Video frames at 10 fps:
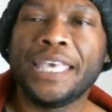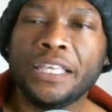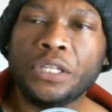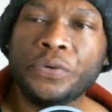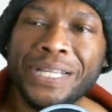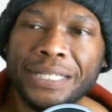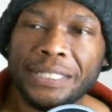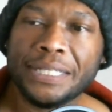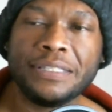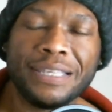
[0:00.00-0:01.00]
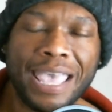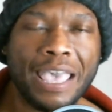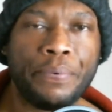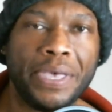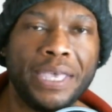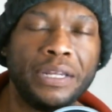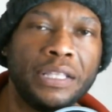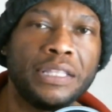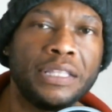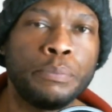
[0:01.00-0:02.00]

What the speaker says: Hillary Clinton's campaign,